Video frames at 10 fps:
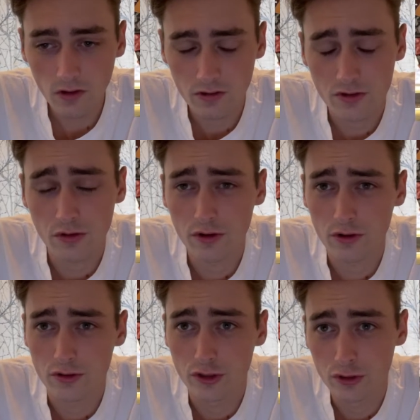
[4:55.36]
So there are
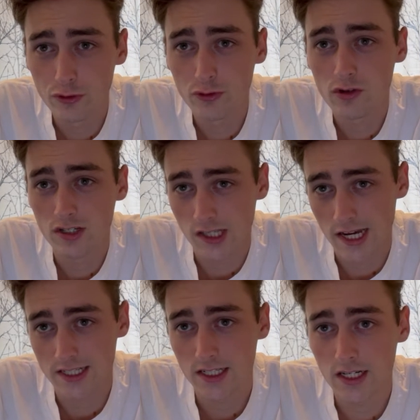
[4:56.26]
two
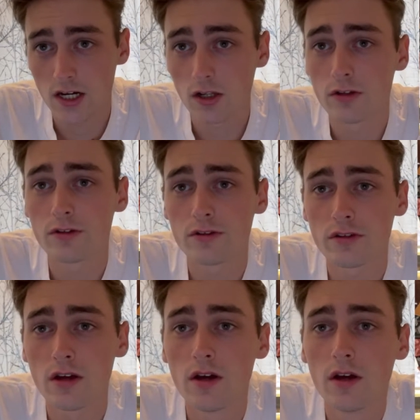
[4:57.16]
classic colors
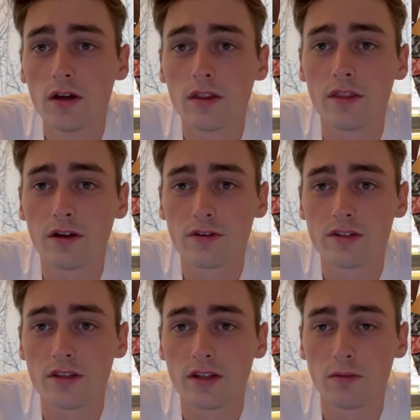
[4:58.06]
There's
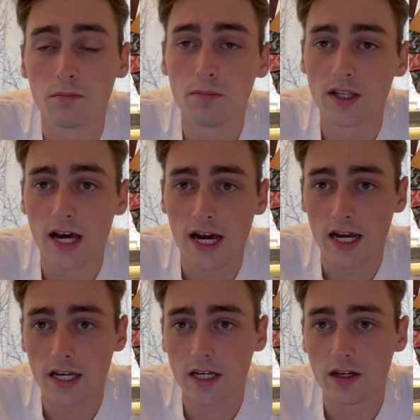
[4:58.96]
the
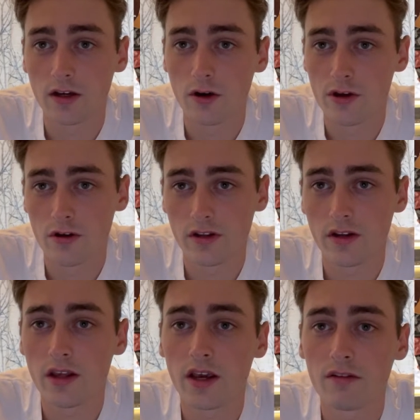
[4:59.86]
black
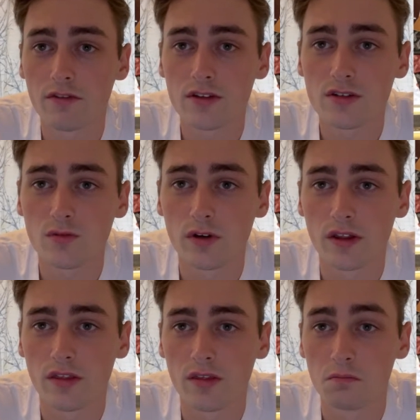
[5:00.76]
Goyardine canvas
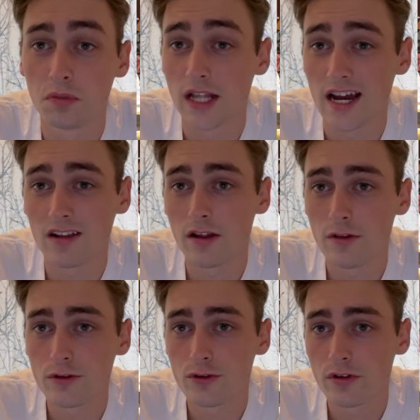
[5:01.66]
with black
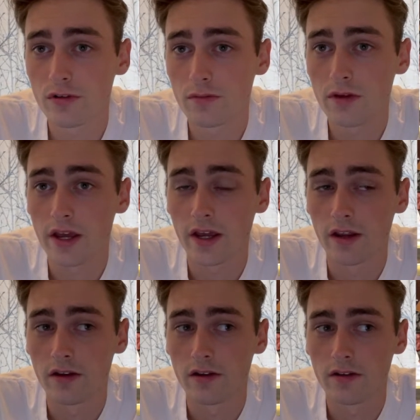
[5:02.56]
leather trim
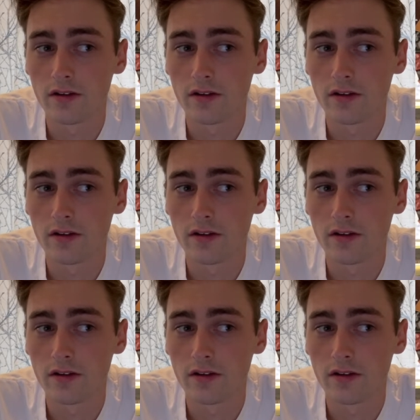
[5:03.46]
and